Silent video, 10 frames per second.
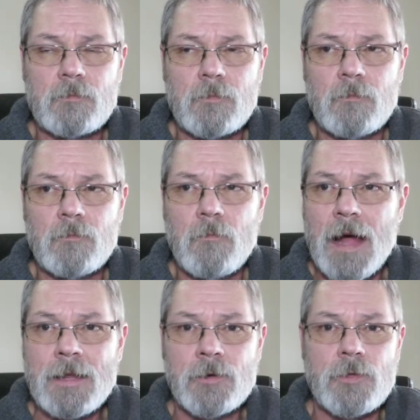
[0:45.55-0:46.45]

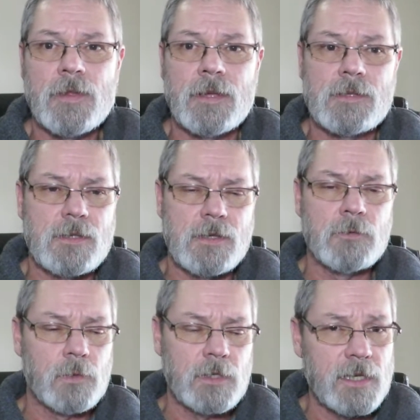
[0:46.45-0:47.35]
minor things that you
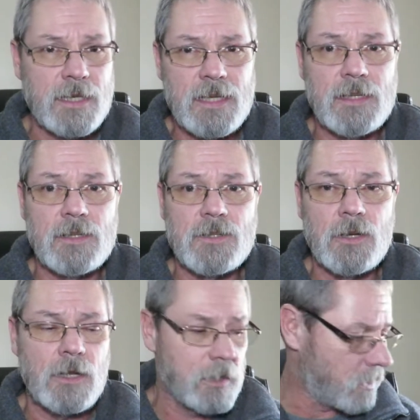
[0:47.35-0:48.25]
really need is
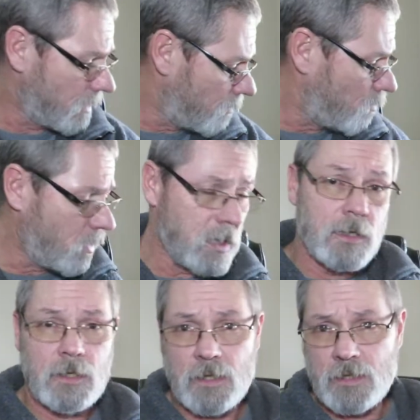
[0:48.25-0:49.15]
all.
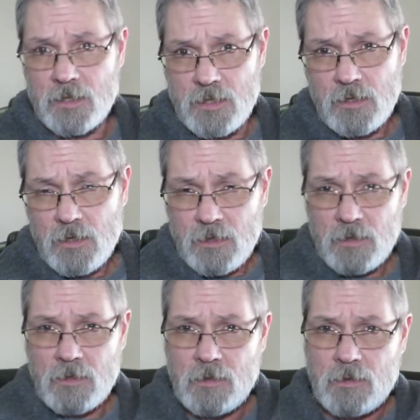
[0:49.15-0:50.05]
One is
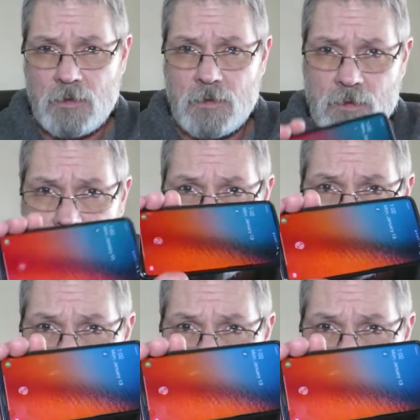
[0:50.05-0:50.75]
your cell